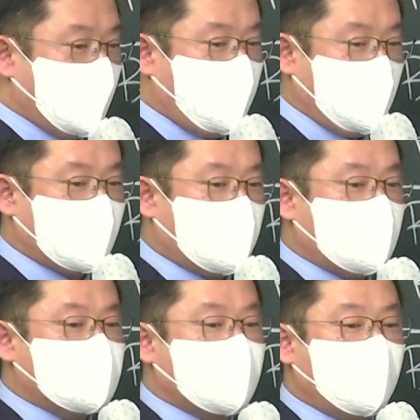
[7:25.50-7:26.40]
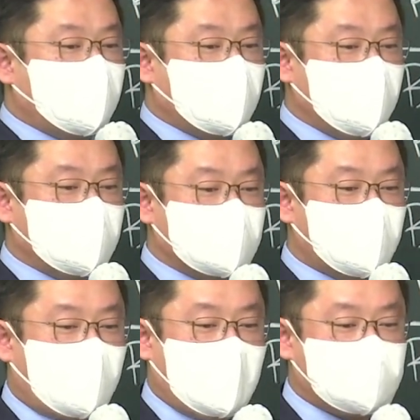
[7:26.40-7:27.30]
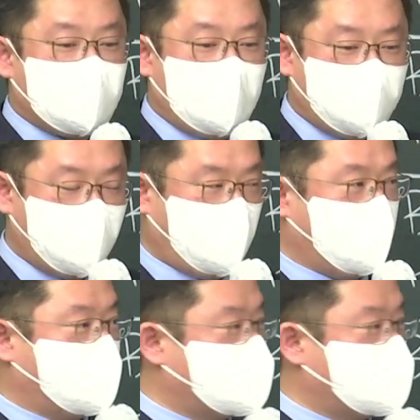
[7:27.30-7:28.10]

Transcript: Because of Jesus Christ in you.